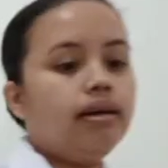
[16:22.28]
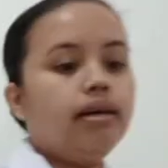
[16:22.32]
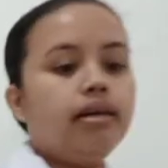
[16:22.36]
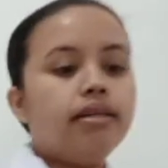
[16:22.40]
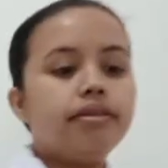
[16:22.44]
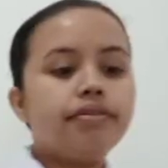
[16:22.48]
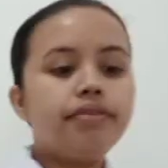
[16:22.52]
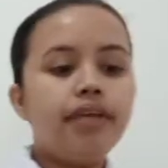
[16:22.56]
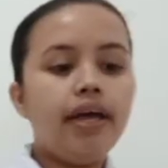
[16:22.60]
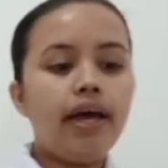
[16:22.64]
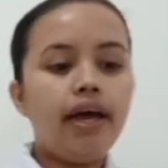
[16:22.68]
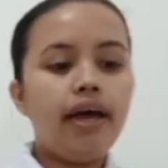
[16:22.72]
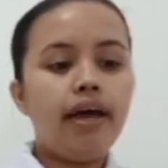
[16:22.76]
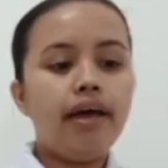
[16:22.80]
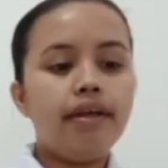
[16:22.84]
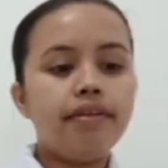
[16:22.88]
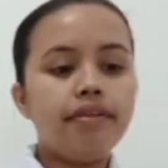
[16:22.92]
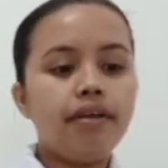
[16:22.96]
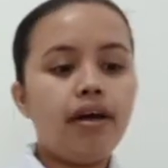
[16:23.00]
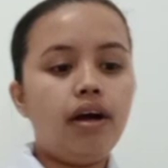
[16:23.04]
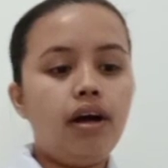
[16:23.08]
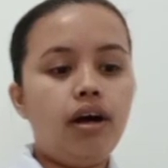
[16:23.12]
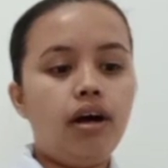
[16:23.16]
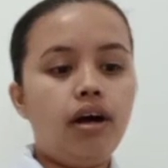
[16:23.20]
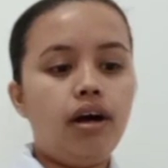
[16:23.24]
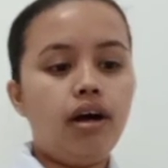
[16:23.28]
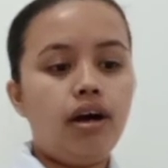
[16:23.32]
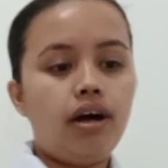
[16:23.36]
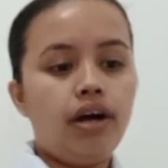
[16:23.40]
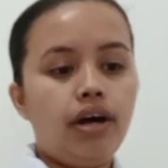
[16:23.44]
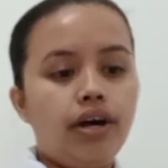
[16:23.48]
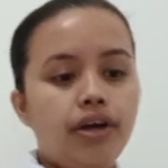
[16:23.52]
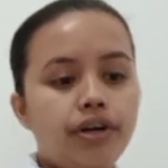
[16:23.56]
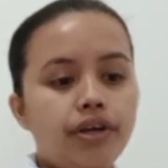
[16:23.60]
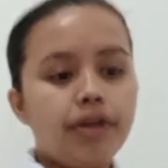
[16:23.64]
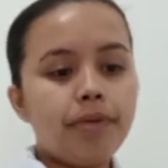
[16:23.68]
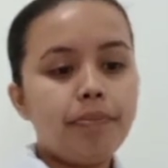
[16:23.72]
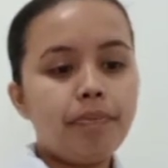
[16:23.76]
Then
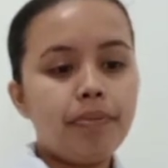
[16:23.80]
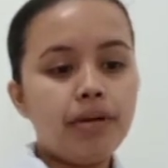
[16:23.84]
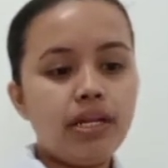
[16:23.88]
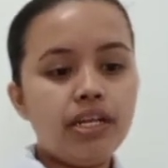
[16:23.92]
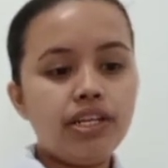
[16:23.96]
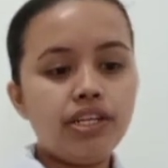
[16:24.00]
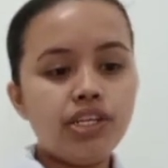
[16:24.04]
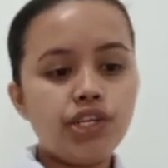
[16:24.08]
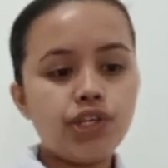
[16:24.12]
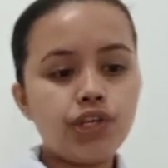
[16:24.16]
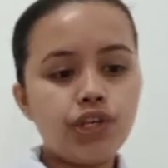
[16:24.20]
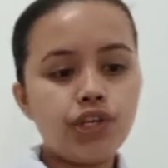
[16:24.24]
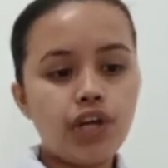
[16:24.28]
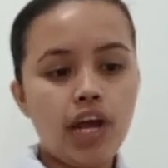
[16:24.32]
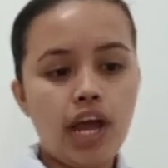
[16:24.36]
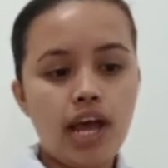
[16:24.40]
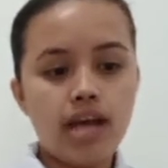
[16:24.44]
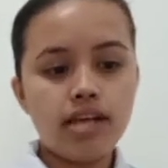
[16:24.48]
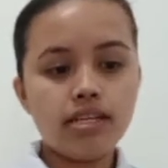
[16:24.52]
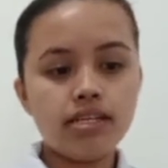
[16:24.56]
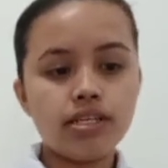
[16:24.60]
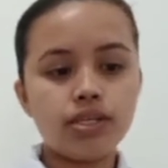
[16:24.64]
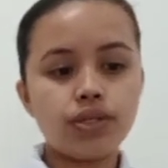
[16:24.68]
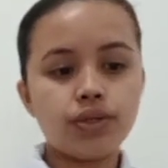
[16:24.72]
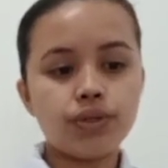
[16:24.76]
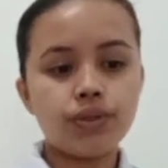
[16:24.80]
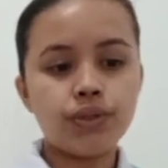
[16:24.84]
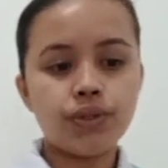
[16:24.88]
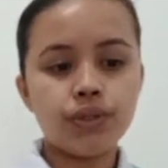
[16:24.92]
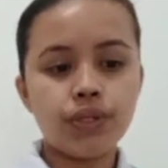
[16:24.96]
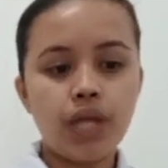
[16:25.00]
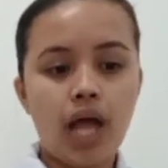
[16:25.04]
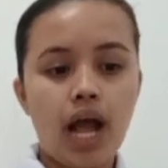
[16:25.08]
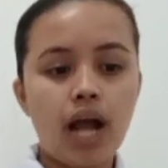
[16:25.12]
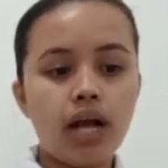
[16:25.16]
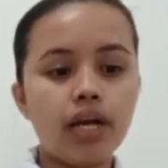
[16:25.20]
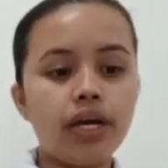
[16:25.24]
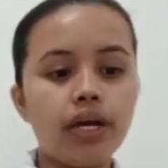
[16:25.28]
replenishes to
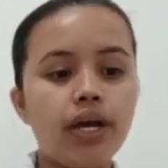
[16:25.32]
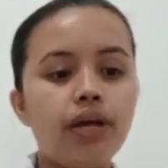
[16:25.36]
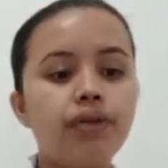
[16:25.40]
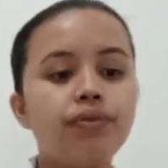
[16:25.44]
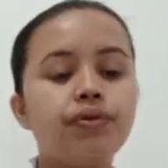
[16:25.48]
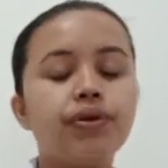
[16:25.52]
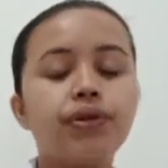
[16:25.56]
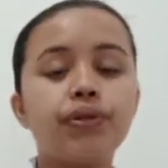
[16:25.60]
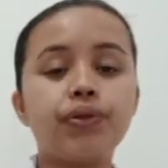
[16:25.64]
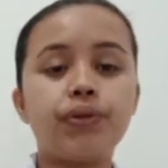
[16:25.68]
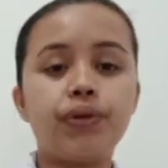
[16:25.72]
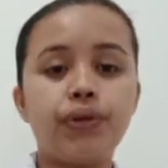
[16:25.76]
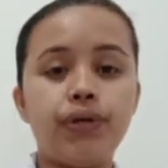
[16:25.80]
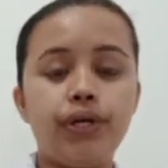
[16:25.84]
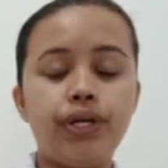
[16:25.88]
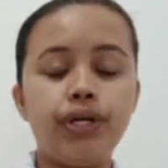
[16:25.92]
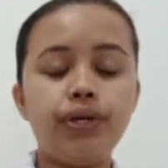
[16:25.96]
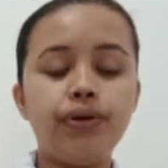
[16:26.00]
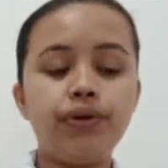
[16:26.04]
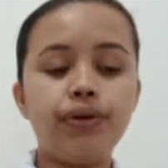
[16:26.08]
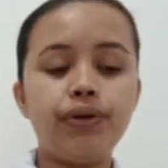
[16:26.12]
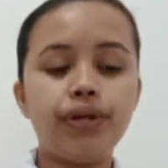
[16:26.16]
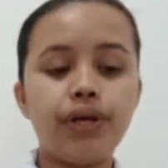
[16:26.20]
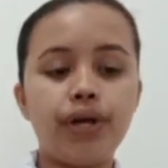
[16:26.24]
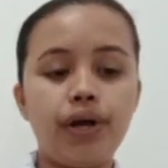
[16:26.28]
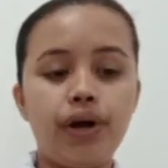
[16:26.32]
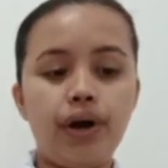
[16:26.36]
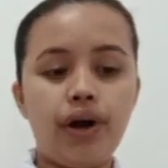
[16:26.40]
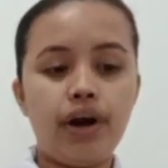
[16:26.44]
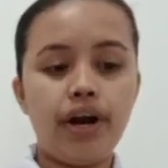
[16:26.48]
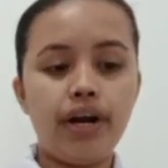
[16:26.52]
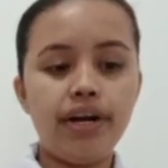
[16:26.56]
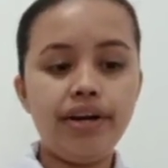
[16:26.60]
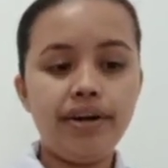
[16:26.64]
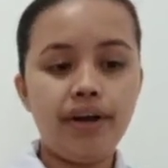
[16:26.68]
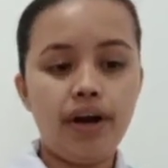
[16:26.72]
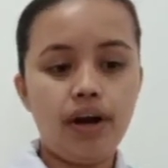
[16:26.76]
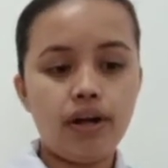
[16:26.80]
stack and return to the
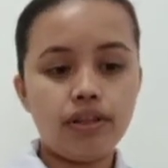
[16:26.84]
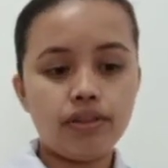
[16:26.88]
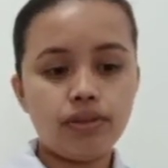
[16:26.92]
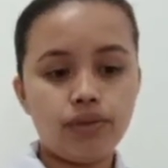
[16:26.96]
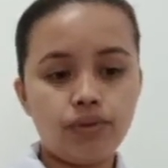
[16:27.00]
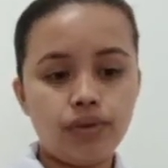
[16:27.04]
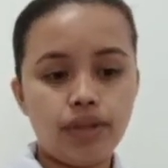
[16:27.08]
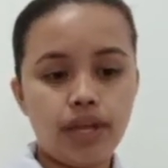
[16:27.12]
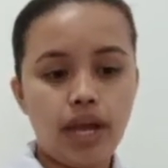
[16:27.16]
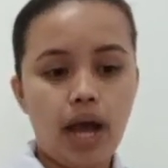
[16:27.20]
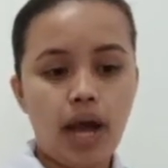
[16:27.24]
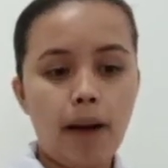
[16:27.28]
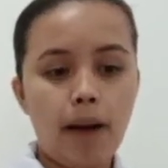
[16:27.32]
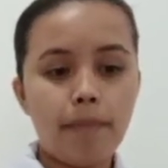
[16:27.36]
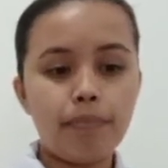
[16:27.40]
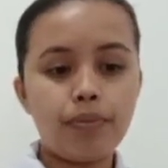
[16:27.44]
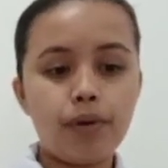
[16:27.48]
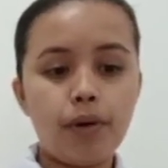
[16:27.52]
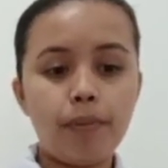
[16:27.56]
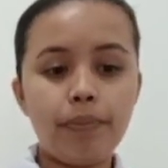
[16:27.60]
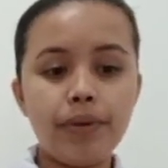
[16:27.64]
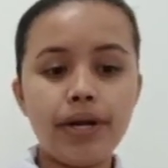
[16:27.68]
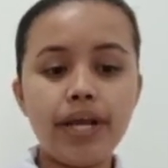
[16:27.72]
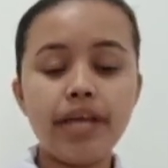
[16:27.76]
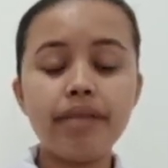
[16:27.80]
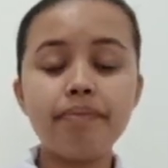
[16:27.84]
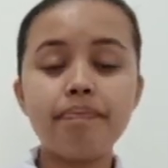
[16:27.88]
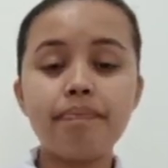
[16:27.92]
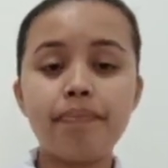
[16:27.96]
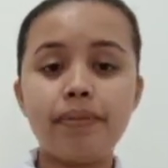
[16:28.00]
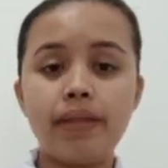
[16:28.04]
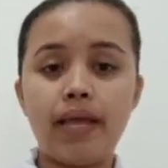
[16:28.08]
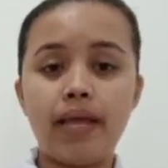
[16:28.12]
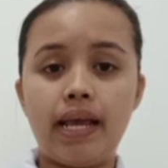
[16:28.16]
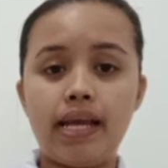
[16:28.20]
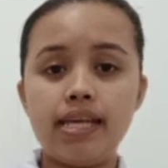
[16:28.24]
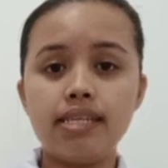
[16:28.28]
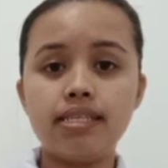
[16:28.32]
cart to the appropriate
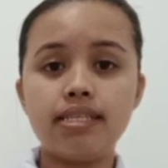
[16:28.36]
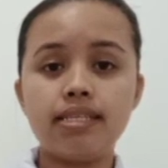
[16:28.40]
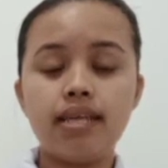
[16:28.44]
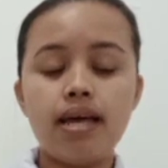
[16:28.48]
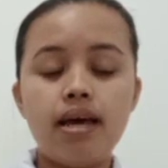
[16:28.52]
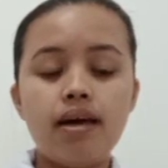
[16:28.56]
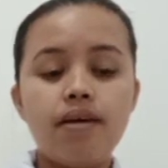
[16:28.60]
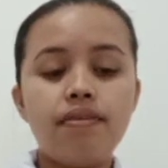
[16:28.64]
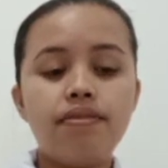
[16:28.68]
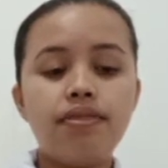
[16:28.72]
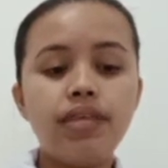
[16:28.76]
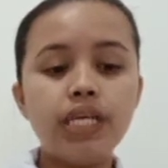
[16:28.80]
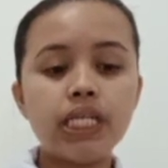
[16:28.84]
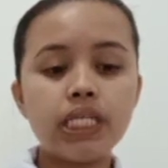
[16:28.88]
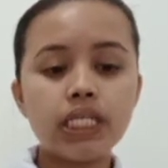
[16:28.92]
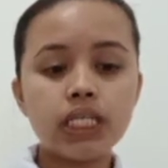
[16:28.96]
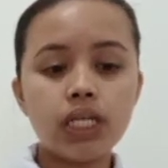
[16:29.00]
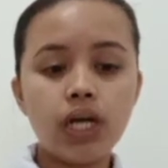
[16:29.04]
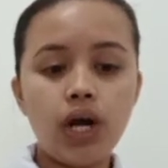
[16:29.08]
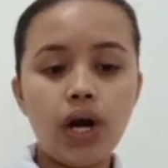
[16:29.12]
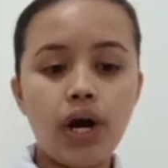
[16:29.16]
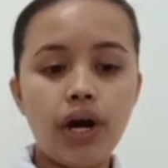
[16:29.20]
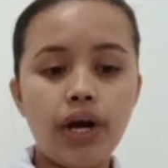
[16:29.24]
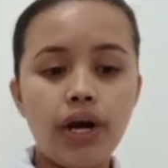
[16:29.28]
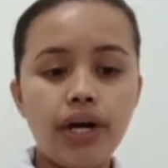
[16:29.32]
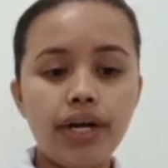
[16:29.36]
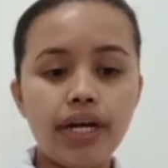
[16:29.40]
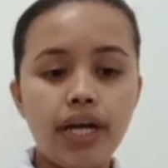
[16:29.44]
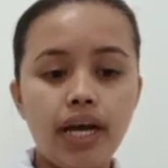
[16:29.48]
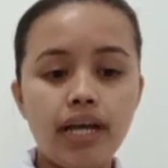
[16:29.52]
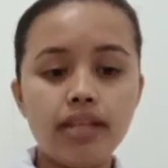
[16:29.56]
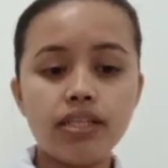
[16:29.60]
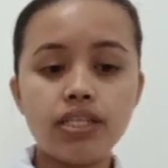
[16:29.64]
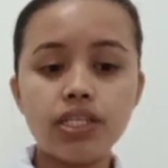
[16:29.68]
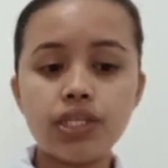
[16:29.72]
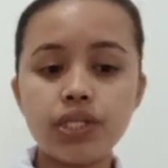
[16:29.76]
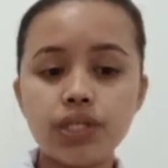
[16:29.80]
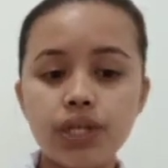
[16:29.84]
place. Discard
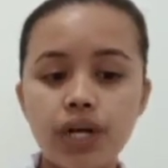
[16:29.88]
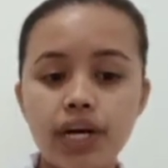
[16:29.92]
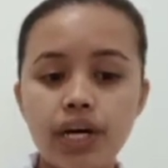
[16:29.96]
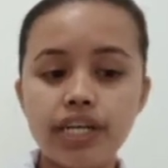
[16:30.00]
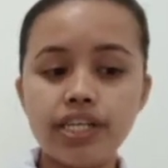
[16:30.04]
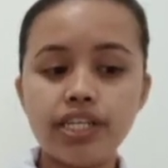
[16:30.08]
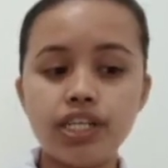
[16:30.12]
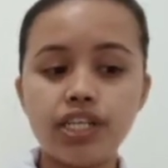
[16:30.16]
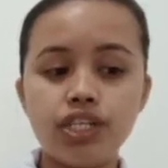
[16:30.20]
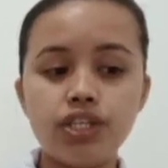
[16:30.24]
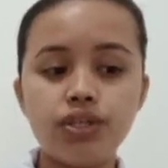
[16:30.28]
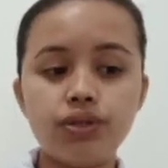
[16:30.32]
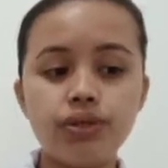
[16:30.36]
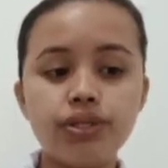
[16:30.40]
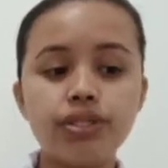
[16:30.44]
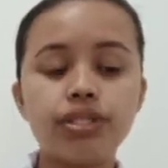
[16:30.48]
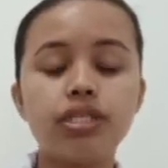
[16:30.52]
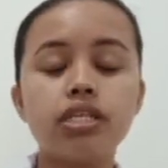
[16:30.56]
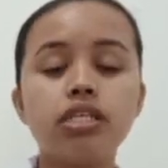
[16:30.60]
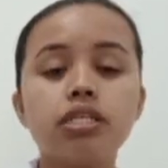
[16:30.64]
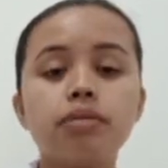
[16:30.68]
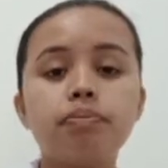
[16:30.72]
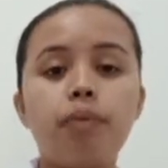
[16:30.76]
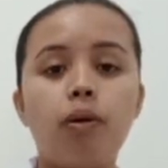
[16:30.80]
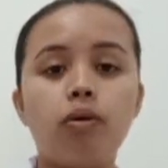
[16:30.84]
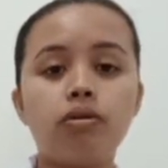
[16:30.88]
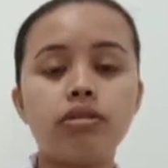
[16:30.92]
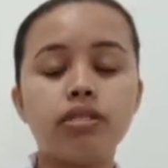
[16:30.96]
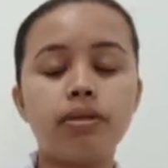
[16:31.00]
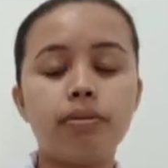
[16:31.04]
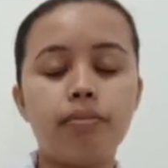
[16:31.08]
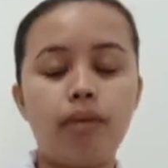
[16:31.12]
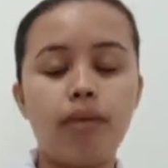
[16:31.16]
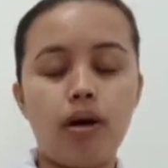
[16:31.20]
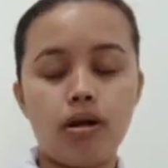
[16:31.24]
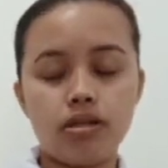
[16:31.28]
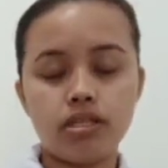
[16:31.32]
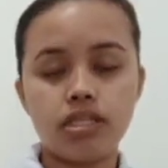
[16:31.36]
the use
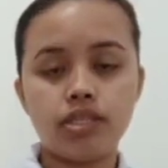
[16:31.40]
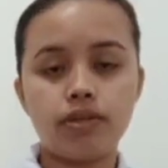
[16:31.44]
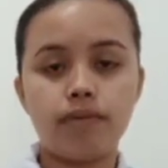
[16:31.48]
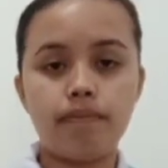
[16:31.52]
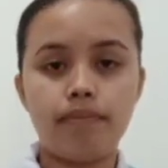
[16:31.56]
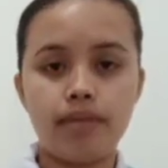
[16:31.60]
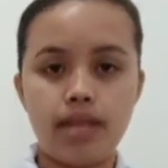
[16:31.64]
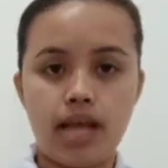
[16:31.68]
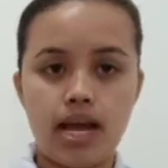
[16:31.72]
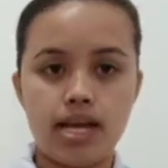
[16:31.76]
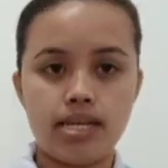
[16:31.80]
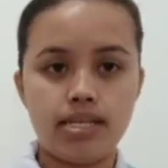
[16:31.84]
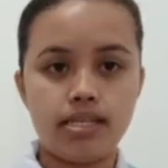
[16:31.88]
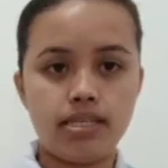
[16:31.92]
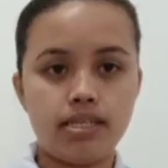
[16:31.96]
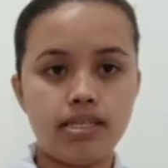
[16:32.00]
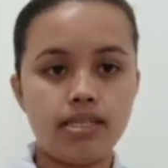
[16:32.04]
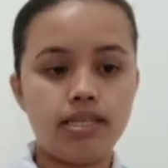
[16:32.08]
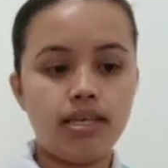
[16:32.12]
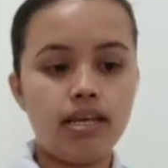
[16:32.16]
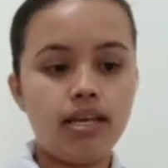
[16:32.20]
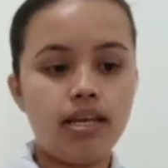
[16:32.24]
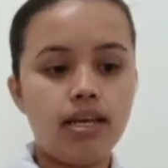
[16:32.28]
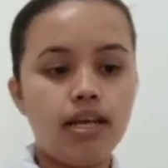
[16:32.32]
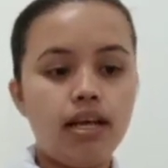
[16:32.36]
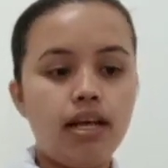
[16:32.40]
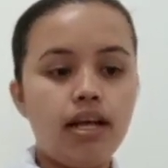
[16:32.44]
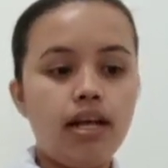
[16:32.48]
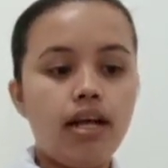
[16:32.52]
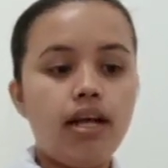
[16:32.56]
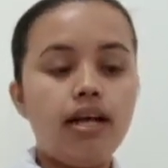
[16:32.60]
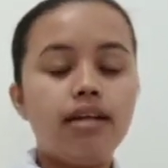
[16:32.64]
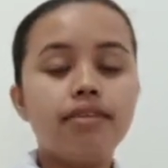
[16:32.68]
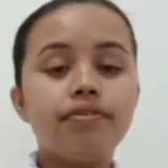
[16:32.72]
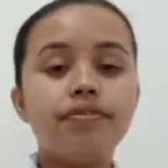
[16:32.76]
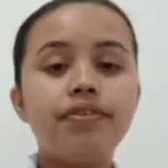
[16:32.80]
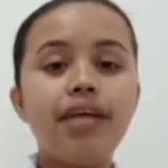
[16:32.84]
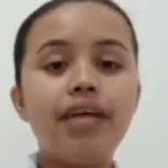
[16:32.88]
disposable supplies.
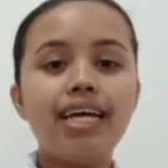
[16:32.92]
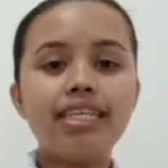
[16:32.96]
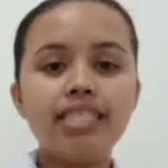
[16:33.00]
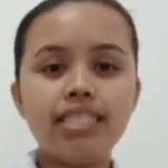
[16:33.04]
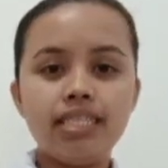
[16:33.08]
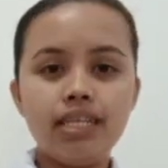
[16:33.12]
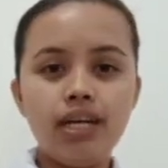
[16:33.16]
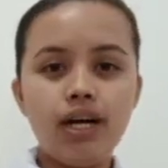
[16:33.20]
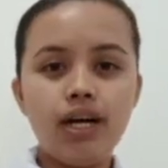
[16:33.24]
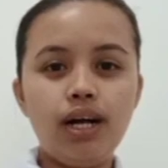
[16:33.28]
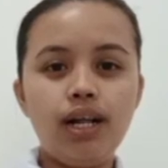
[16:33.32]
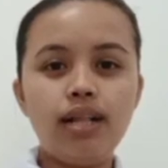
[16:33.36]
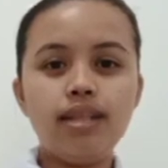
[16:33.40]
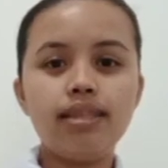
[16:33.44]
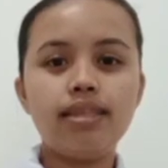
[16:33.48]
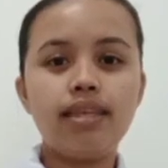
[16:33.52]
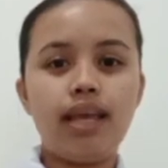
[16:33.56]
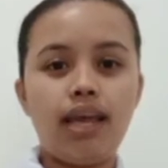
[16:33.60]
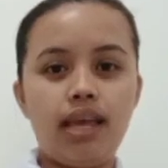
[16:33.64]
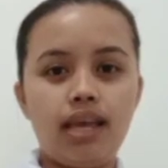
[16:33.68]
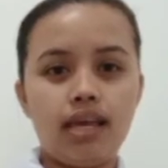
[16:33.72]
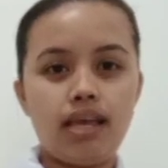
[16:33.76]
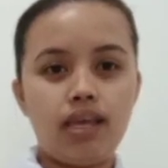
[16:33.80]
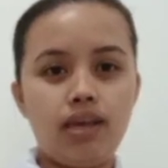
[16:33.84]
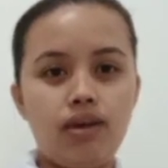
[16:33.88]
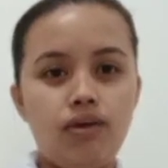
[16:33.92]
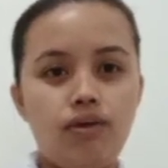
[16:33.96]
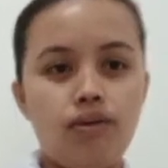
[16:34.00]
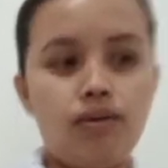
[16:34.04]
That's all. Thank you.